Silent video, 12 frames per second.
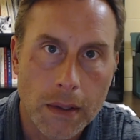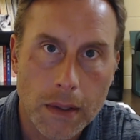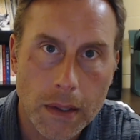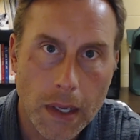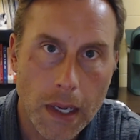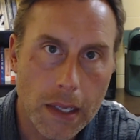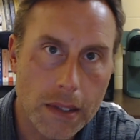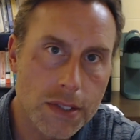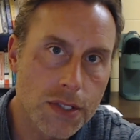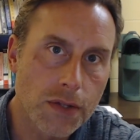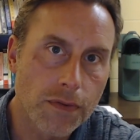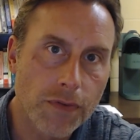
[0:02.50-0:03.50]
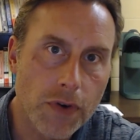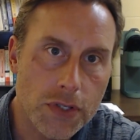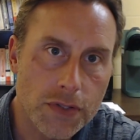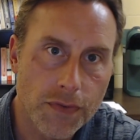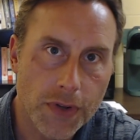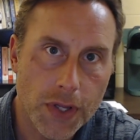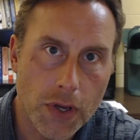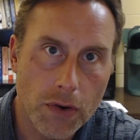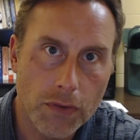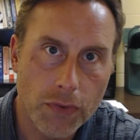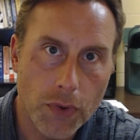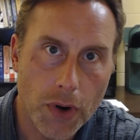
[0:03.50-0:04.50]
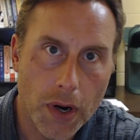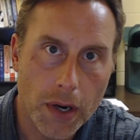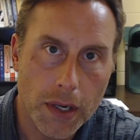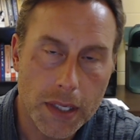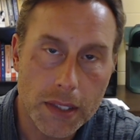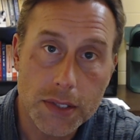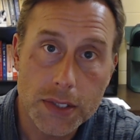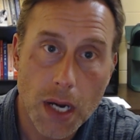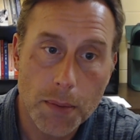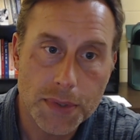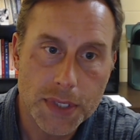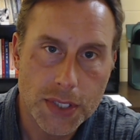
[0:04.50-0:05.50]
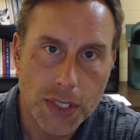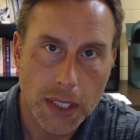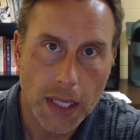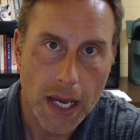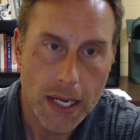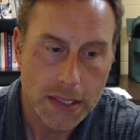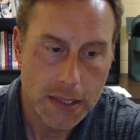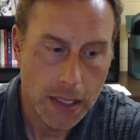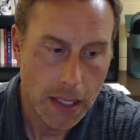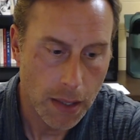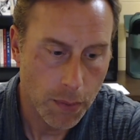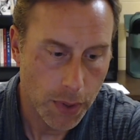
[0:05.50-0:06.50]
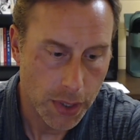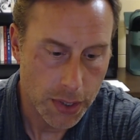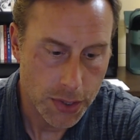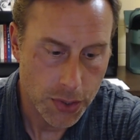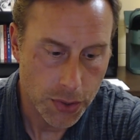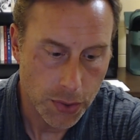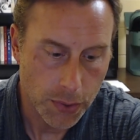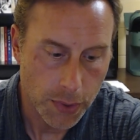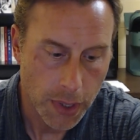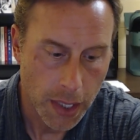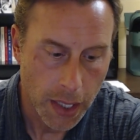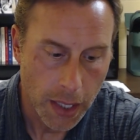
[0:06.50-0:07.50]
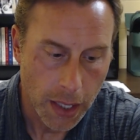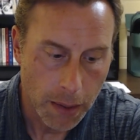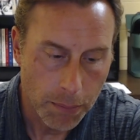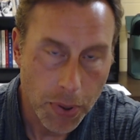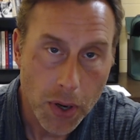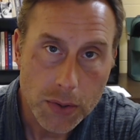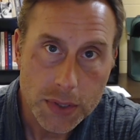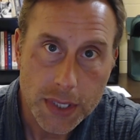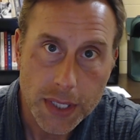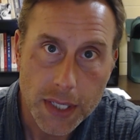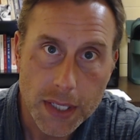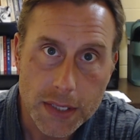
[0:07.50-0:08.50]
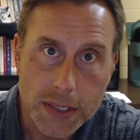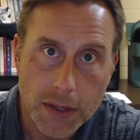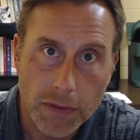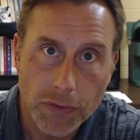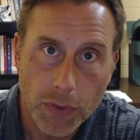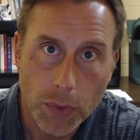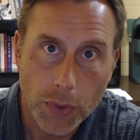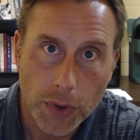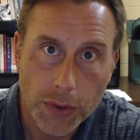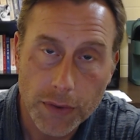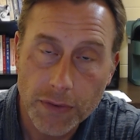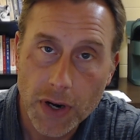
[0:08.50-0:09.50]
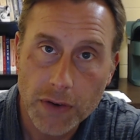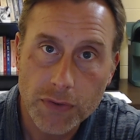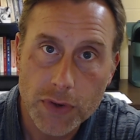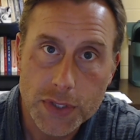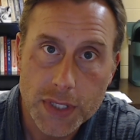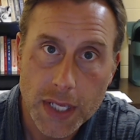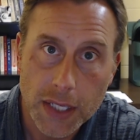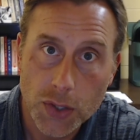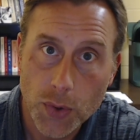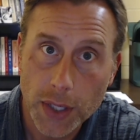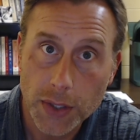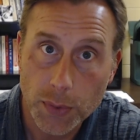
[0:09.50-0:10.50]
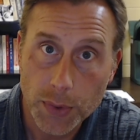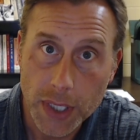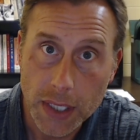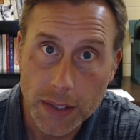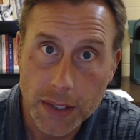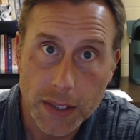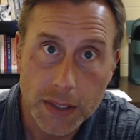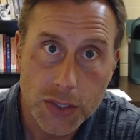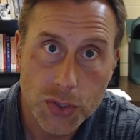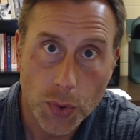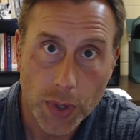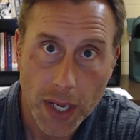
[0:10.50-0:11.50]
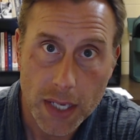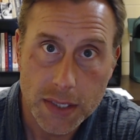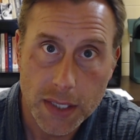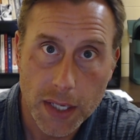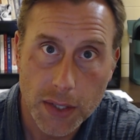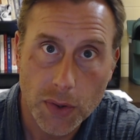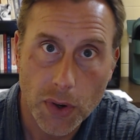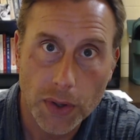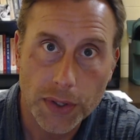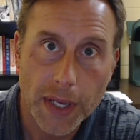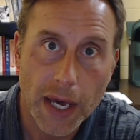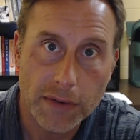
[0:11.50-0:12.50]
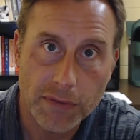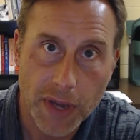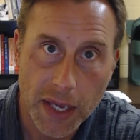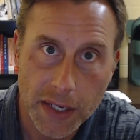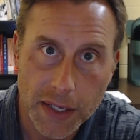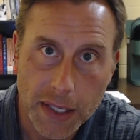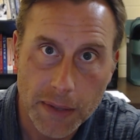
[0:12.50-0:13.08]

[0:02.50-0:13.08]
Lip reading: Hey, this is the first video for our English composition class. I wanted to post this for the very first thing you had to read, the short essay called Not Vanity.